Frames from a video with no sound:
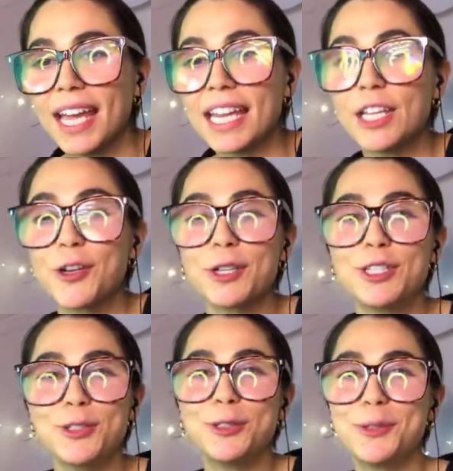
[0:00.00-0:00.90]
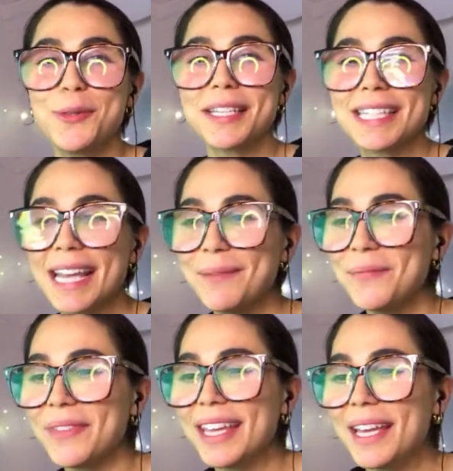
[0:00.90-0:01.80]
And I encourage you to do the same.